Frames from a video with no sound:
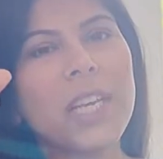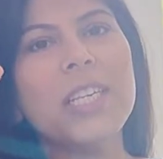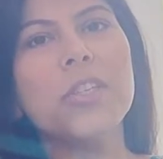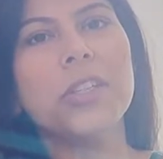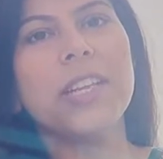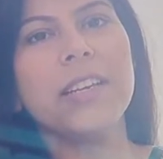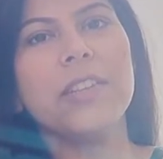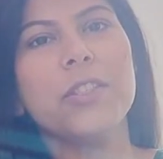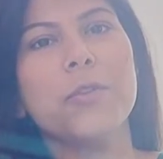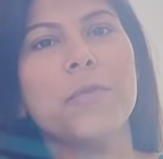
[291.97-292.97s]
He's on the
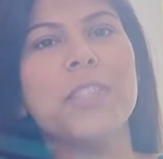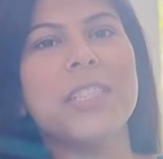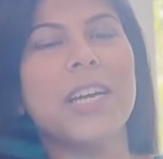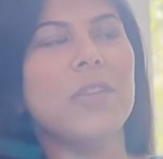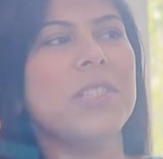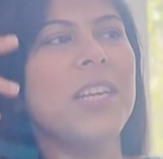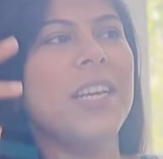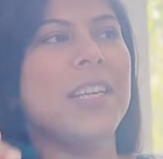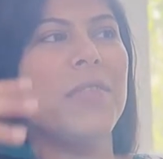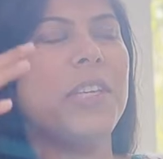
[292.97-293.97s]
level 2 of this house.
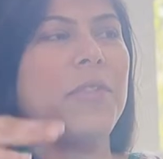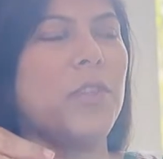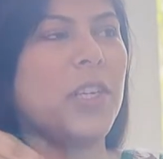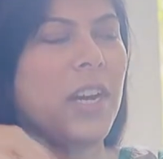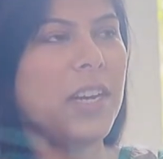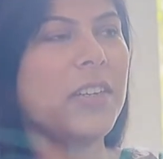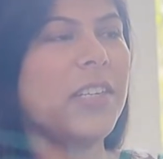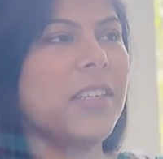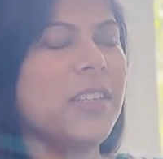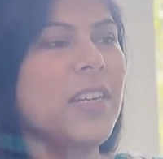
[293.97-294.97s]
We are
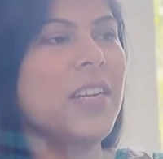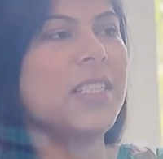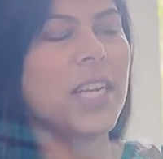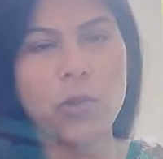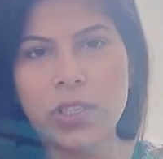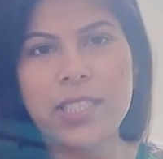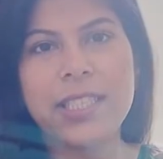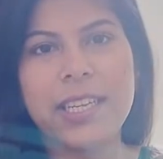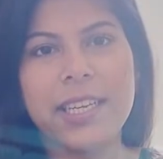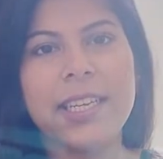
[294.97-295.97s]
in a townhouse
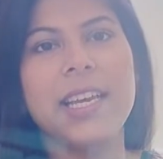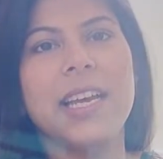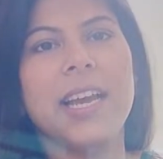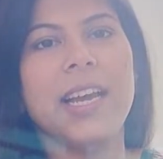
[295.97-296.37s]
setting,